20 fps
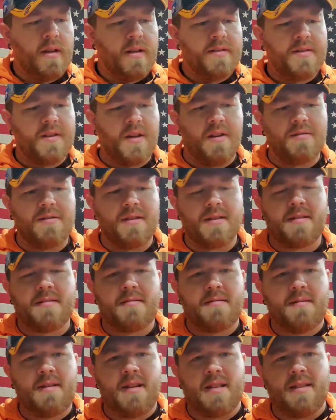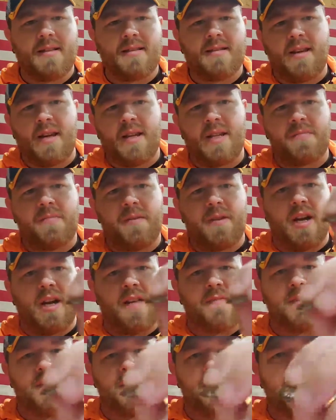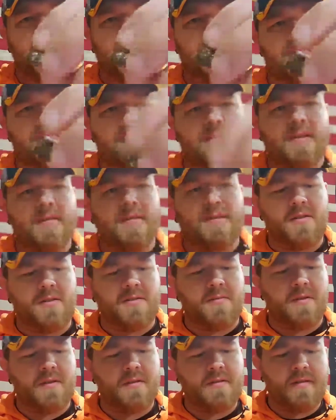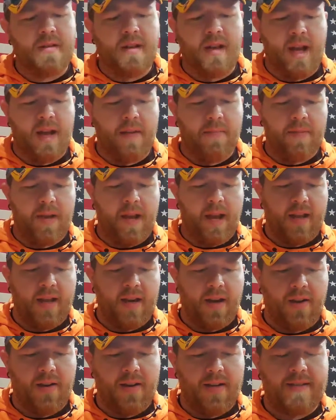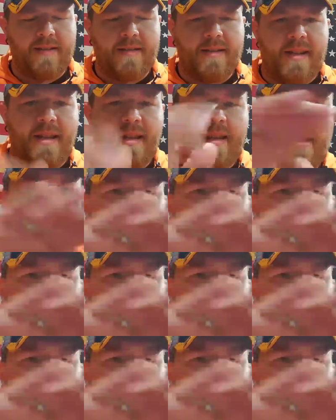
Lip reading: So just cut the slightest bit off the tip as usual, but I can already see in